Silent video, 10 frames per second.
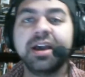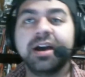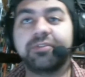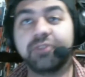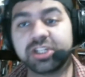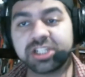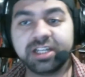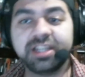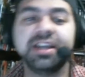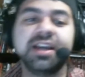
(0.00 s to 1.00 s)

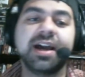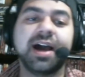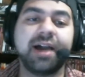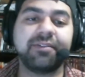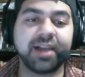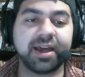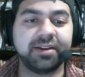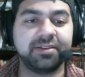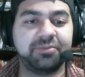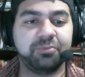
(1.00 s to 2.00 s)
Unfortunately, I have a lot of